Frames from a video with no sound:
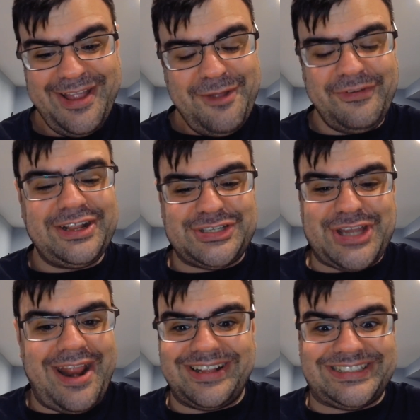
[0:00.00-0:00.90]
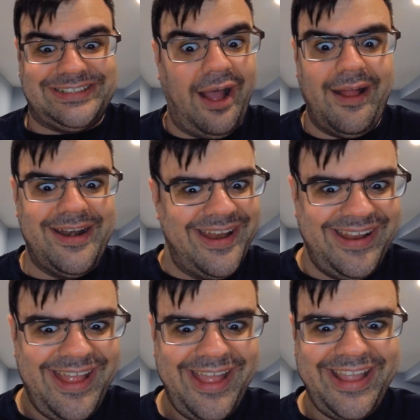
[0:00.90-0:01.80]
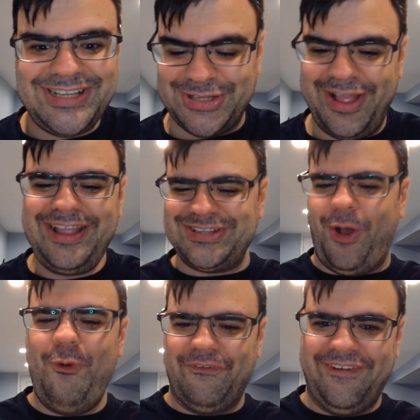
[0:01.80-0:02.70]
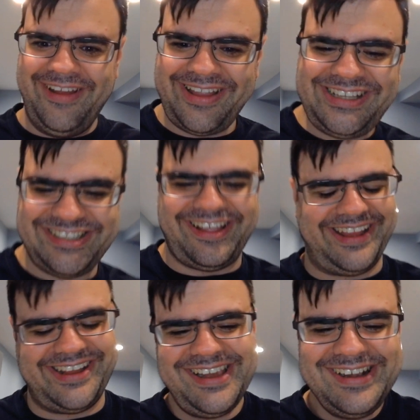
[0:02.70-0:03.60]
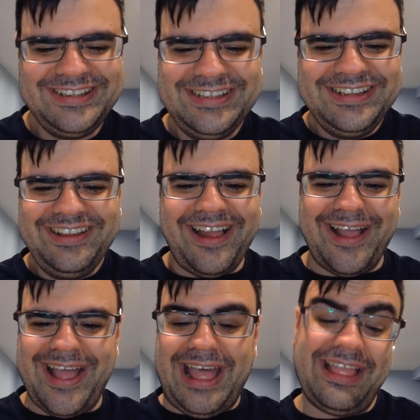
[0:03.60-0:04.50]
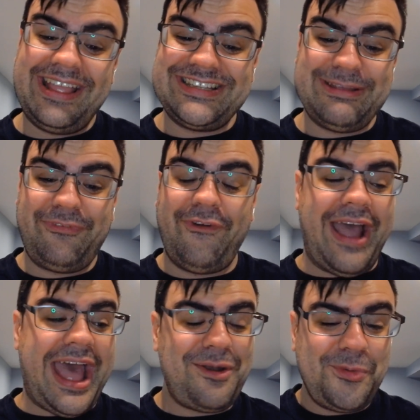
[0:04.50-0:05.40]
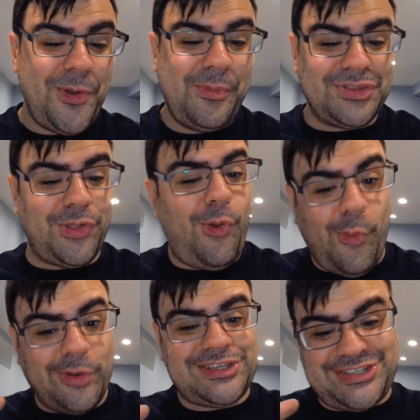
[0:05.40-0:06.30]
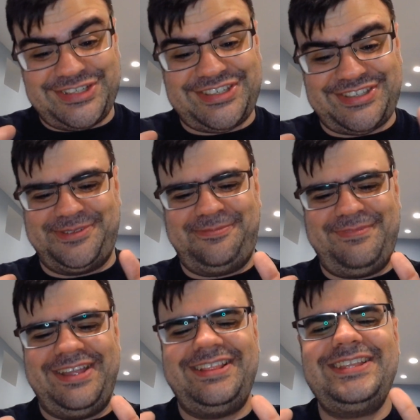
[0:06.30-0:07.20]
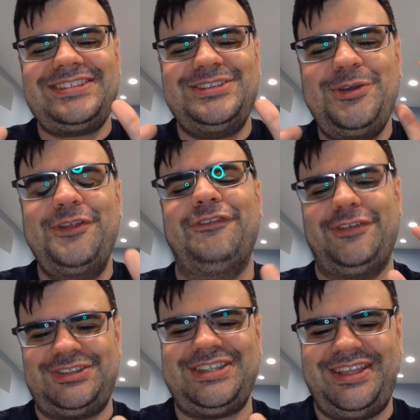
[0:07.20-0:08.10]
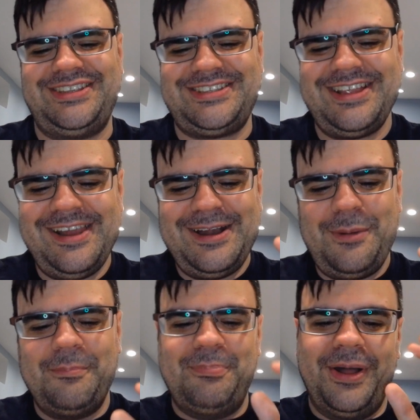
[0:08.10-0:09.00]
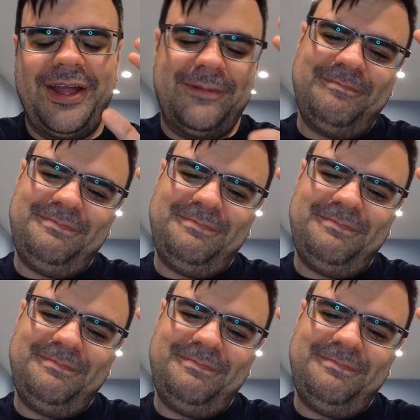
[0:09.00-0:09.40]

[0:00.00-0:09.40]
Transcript: Freaking Shag's done. He's like, he's over. He's like, uh, like I said before, I don't know what the court system in this universe is, but